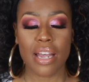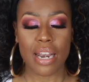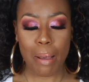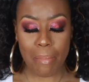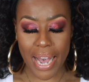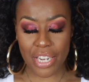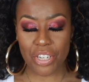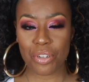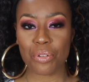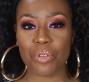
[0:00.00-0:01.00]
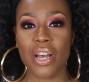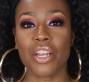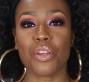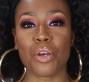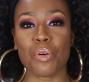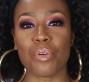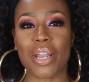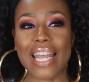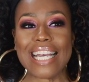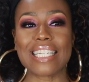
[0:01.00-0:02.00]
Now mind you, you know,
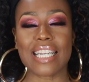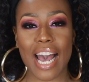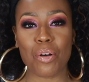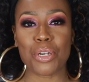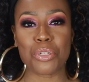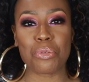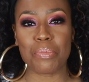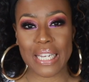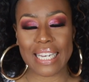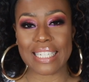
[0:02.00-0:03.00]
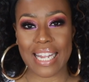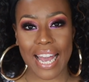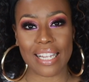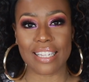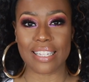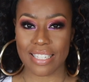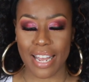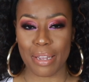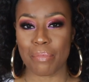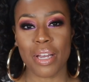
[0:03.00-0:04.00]
it's not going to be exactly the
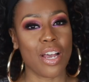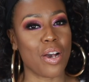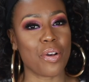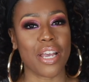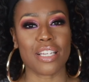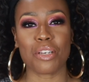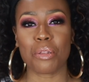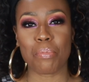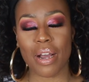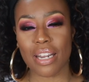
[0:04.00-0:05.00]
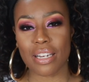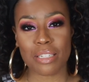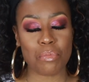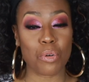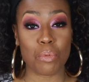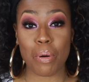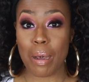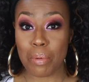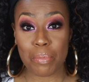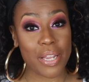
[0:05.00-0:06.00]
same, okay? So the products will
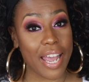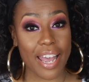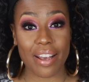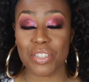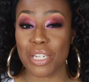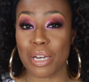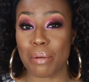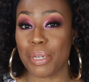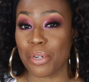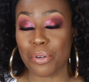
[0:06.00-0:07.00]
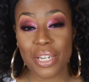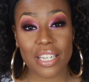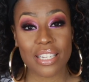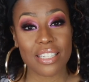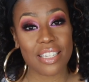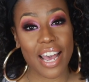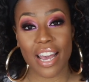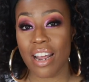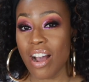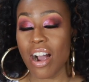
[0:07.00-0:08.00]
probably have some ingredients
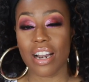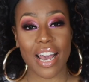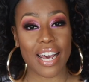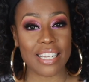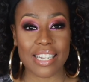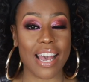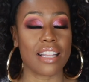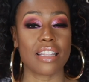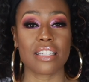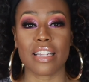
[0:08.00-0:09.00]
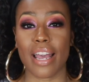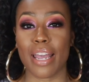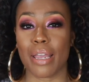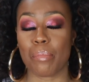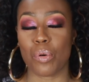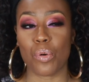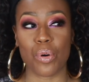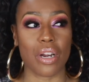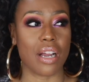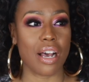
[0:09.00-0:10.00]
that are not exactly the same,
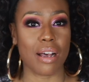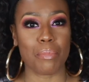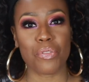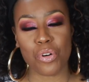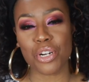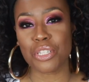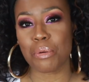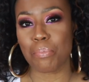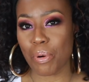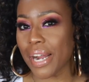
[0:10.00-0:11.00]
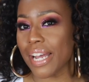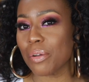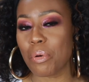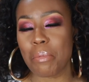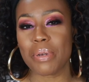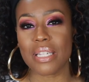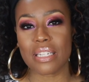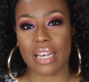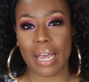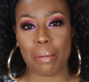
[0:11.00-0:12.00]
or um, of course the brand won't be the
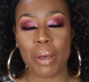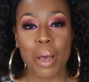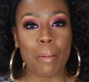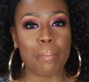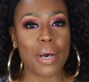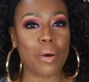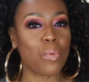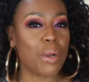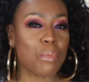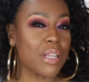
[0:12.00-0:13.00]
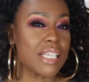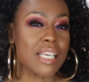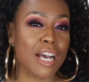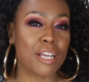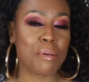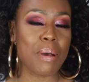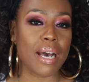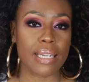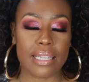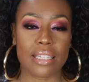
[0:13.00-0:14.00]
same, but what I'm really talking
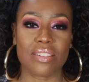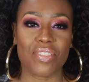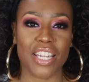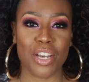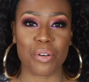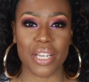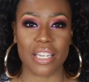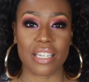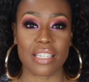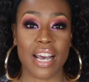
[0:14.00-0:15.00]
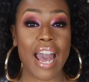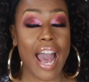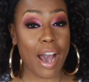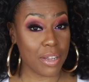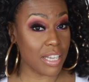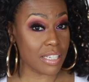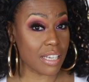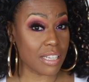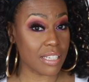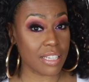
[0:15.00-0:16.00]
about in this video is how it looks
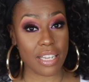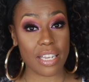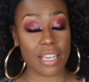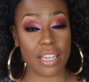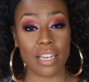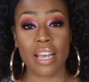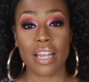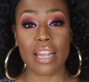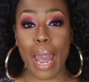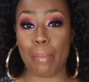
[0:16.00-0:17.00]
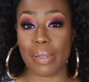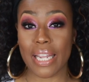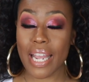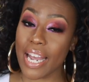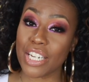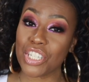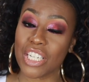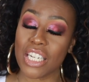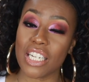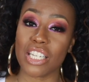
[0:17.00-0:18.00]
on the skin, the
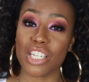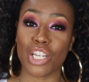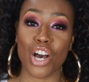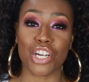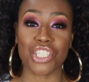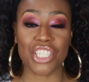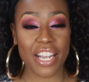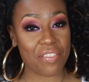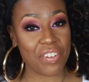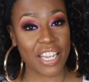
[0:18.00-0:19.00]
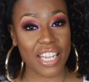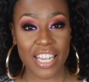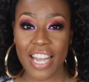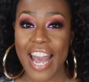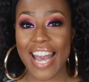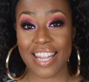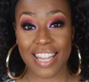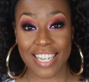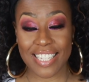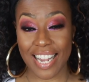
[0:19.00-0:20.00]
application, the longevity, and
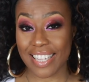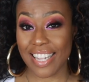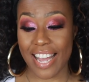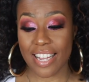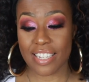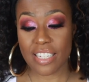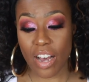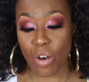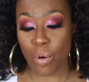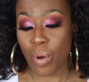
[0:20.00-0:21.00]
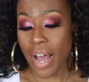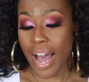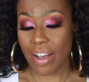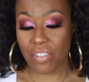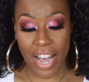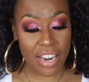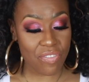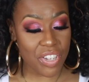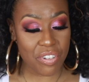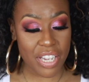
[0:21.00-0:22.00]
things like that. So I've got a
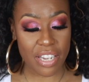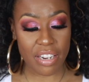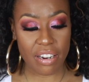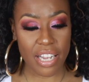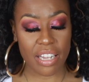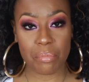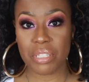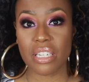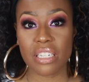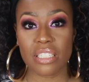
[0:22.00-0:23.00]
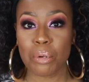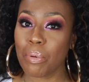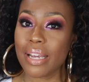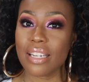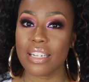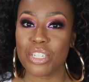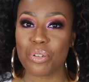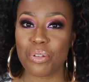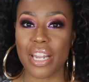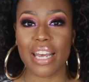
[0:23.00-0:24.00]
few here and I'm just gonna jump right
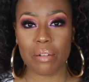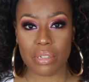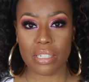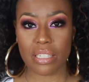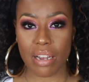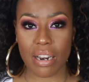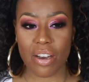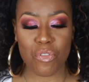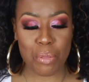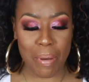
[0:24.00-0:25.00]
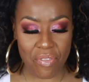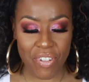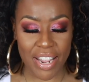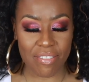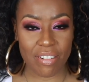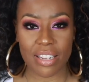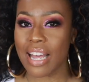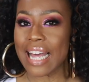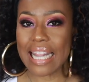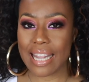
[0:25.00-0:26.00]
into it, and I'm gonna start off with my favorite
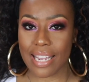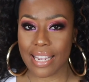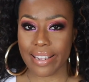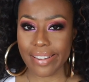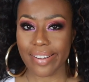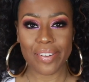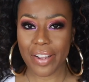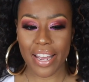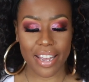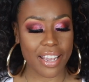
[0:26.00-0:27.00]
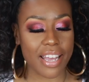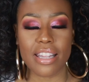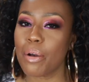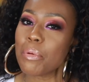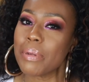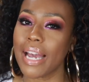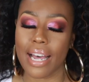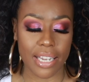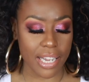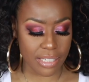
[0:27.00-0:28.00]
thing, okay, and that would be
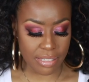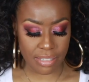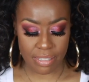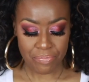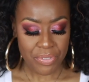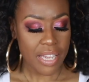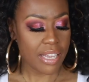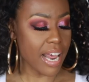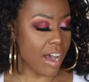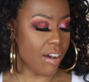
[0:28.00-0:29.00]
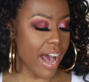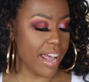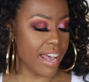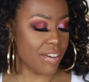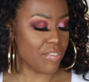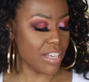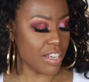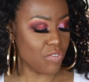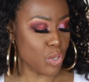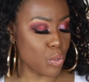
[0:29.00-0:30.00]
eyelashes. Now I have the
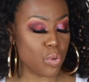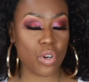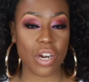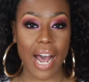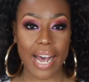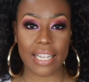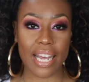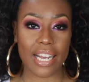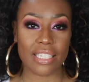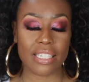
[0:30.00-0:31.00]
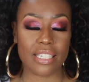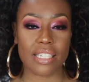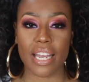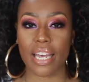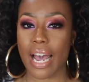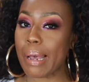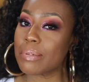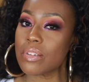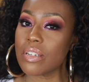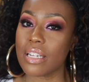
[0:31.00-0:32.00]
Velour eyelashes and I
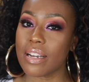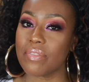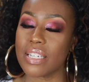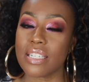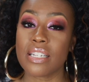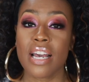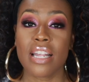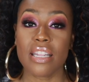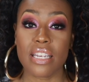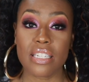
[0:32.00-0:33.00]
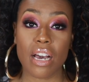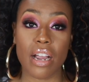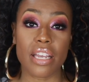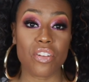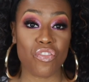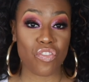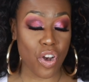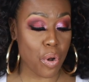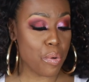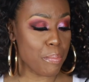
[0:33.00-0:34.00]
absolutely love these. These are in
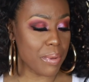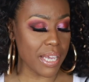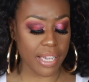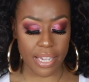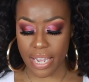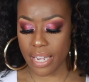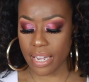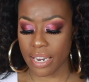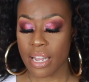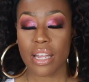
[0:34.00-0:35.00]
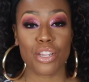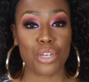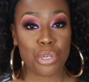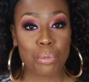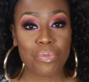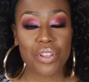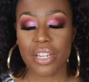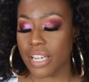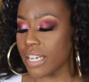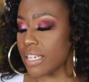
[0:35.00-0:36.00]
faux mink, and the dupe for
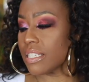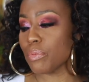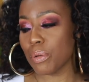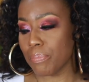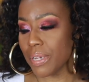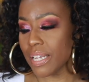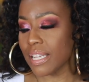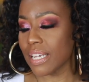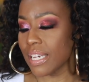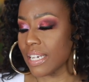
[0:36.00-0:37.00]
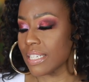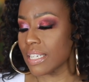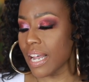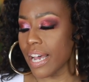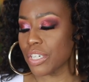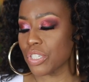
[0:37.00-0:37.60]
these would be the Kiss Lash